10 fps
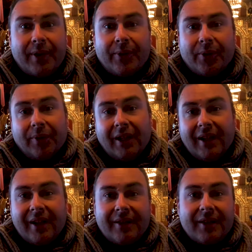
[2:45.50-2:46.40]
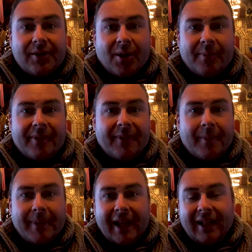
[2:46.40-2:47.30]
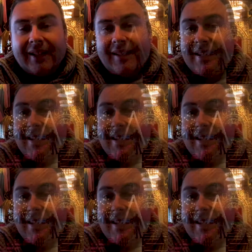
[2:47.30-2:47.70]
Hall at the top of the palace,